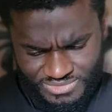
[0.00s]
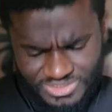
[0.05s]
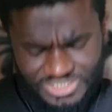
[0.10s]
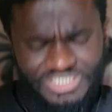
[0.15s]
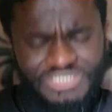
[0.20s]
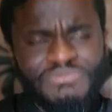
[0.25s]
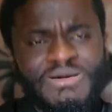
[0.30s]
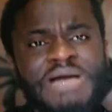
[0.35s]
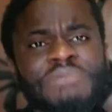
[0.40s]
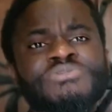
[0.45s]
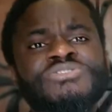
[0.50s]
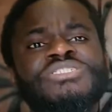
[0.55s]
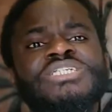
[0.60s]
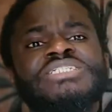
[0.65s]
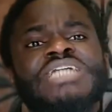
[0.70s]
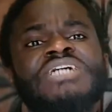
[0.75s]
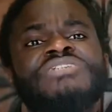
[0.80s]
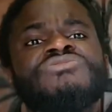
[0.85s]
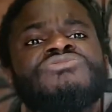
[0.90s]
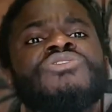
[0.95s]
The Bible says
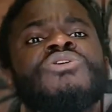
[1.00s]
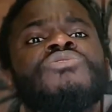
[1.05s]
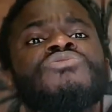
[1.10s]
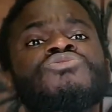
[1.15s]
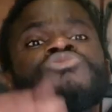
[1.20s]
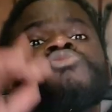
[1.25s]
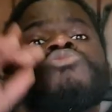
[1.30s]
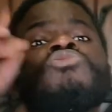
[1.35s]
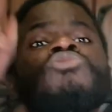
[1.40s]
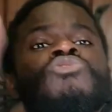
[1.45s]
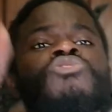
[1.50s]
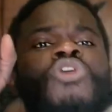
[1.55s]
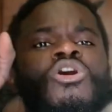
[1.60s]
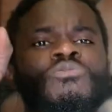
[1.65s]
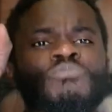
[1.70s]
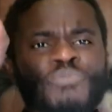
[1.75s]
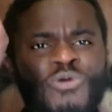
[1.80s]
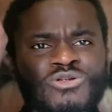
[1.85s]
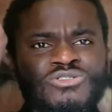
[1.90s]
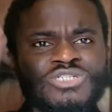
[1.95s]
that those who look
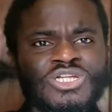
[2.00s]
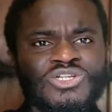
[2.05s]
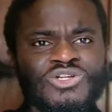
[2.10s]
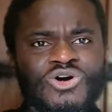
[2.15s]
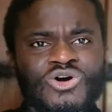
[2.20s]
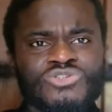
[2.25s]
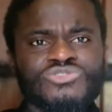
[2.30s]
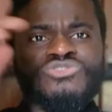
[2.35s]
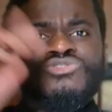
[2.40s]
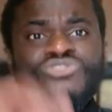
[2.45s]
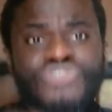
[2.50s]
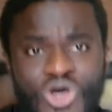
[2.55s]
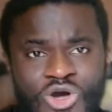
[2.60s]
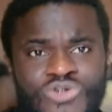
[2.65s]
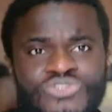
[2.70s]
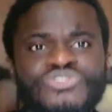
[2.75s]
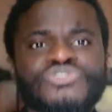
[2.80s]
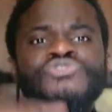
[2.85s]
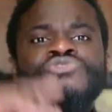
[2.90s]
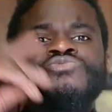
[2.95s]
upon the Lord,
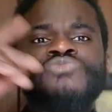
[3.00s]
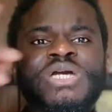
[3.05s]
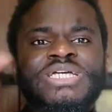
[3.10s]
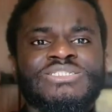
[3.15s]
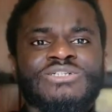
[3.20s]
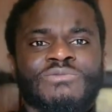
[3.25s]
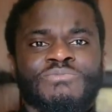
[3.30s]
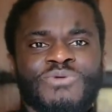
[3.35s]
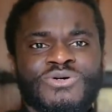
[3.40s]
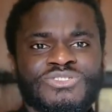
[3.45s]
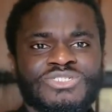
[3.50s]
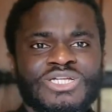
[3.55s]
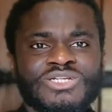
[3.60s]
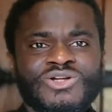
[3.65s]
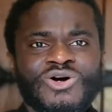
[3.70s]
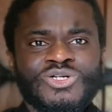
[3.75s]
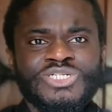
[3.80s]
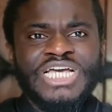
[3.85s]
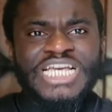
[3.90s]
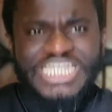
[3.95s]
those who wait upon the
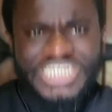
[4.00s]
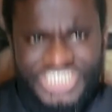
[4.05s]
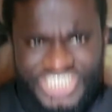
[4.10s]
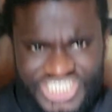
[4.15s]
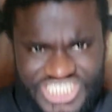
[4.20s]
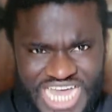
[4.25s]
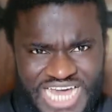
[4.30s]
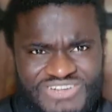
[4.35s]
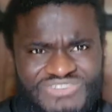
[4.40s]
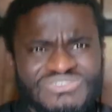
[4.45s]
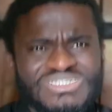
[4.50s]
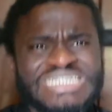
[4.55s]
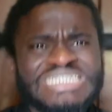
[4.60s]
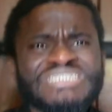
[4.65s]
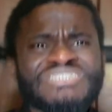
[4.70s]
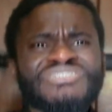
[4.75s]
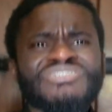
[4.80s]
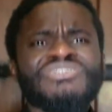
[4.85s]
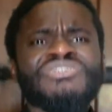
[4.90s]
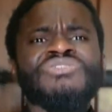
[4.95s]
Lord, shall
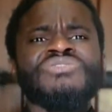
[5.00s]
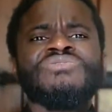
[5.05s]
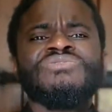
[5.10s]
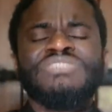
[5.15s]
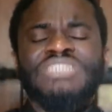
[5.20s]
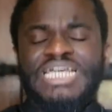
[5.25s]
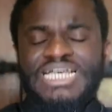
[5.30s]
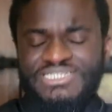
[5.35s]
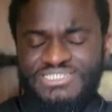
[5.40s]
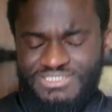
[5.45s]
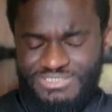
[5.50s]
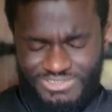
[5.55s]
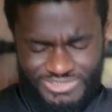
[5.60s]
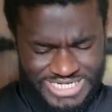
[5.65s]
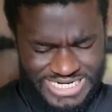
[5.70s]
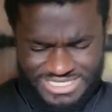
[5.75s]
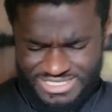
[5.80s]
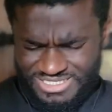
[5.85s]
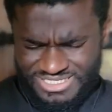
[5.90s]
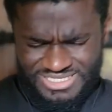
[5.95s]
renew their
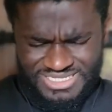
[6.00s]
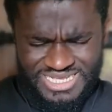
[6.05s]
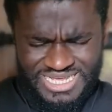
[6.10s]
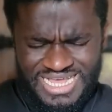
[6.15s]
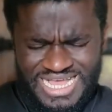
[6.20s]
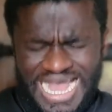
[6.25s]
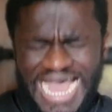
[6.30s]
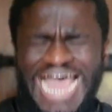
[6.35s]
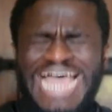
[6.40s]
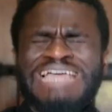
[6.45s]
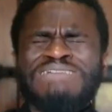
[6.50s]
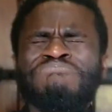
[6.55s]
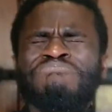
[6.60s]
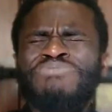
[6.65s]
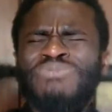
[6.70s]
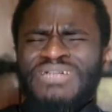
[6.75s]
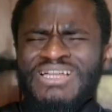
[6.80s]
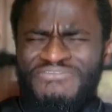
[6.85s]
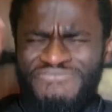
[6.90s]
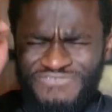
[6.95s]
strength. I
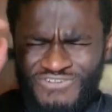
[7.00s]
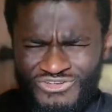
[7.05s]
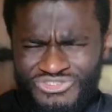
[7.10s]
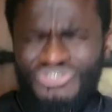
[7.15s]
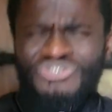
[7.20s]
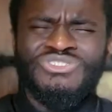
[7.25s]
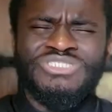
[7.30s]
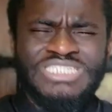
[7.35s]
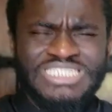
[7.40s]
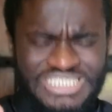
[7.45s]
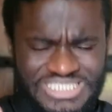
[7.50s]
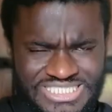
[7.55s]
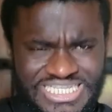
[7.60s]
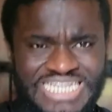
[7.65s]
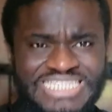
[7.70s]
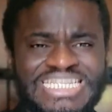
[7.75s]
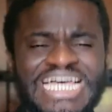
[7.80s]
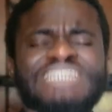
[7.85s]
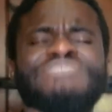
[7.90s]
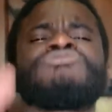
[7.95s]
pray for you this
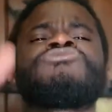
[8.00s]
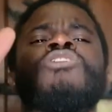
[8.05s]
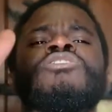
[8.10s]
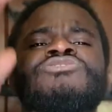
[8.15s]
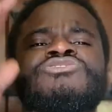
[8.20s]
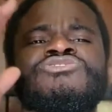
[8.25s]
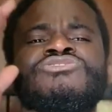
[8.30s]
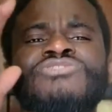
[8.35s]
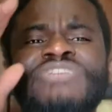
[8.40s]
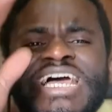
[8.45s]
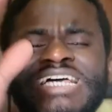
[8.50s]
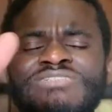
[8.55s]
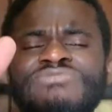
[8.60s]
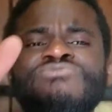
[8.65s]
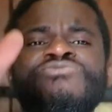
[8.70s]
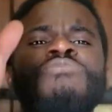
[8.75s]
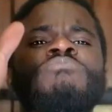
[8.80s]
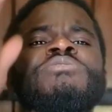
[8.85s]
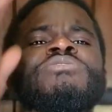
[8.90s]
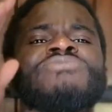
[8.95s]
day that your strength
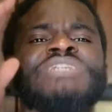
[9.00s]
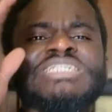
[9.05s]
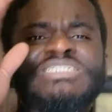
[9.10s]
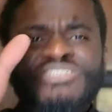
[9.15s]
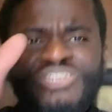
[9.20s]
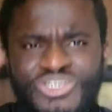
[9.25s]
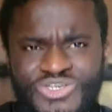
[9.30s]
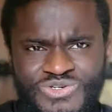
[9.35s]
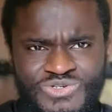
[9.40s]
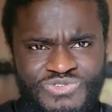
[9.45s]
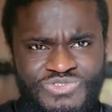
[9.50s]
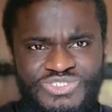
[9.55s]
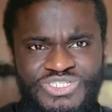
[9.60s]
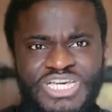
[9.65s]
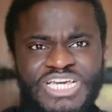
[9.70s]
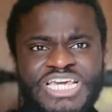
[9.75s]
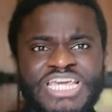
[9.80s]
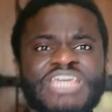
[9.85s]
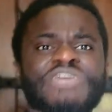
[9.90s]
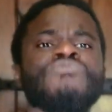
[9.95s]
will be renewed
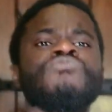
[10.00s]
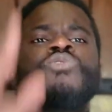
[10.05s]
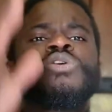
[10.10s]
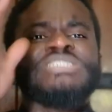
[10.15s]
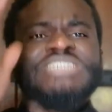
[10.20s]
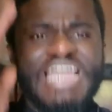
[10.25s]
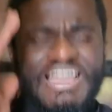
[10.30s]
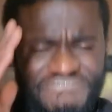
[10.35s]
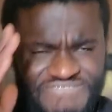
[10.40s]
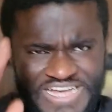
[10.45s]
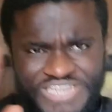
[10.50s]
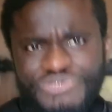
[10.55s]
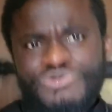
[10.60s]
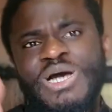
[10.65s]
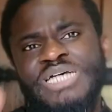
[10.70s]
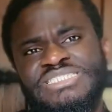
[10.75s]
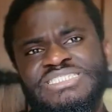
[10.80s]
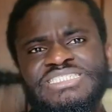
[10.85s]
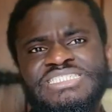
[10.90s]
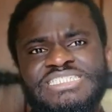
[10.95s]
in whatever you
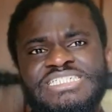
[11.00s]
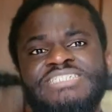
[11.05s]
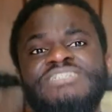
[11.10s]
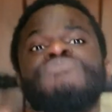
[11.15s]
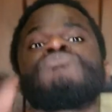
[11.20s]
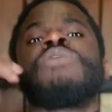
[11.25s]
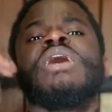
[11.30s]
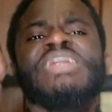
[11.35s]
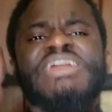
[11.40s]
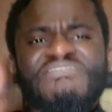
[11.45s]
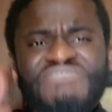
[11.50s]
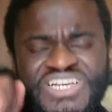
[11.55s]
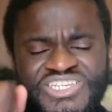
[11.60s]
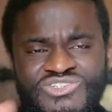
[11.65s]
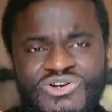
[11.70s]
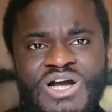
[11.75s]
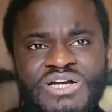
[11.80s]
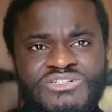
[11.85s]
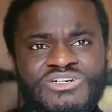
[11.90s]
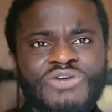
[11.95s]
are seeking, in wherever
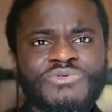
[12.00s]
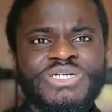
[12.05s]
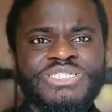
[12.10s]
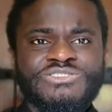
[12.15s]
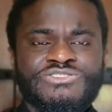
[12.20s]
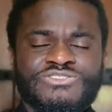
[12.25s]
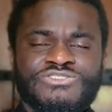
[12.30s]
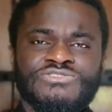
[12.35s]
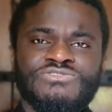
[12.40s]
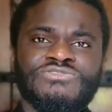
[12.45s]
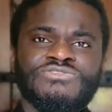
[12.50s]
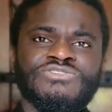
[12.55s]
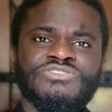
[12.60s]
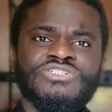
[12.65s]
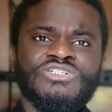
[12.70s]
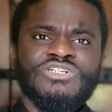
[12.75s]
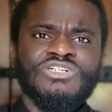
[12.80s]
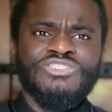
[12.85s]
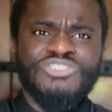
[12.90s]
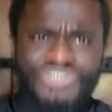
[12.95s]
you are going to.
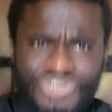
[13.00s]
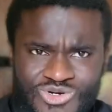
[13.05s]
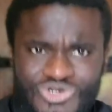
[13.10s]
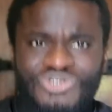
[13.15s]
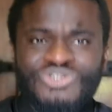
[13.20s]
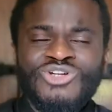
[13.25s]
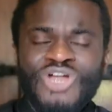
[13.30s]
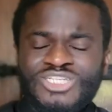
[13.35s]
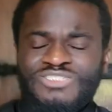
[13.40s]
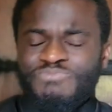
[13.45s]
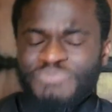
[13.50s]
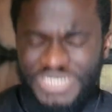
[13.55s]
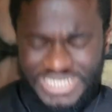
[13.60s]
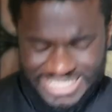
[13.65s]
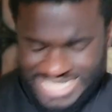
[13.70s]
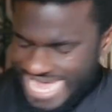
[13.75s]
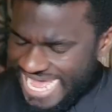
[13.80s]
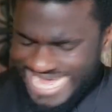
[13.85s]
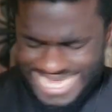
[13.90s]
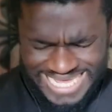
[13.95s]
Do not be
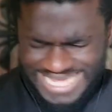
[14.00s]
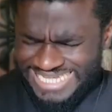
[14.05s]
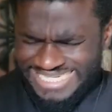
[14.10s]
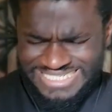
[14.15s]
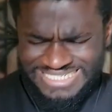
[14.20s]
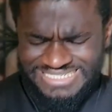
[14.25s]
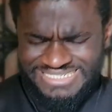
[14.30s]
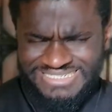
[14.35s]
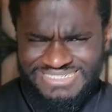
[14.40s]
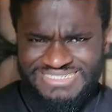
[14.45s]
tired.